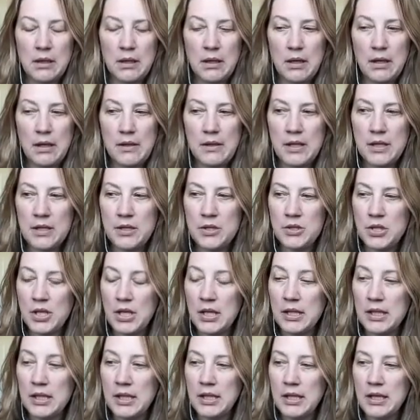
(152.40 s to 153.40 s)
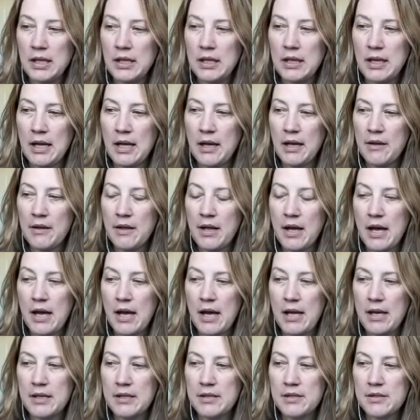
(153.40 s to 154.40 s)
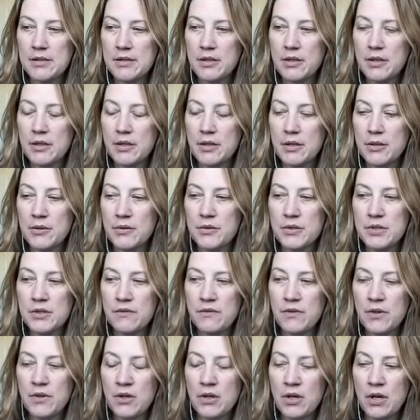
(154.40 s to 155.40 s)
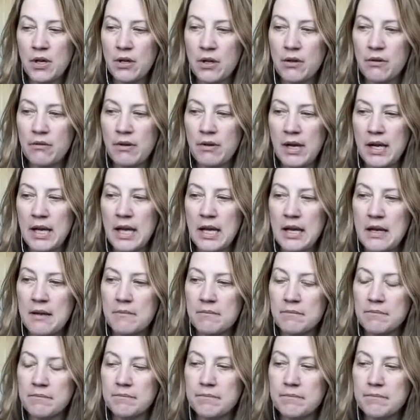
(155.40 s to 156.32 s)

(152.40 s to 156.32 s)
And then gently allow the eyes to close if they're not already.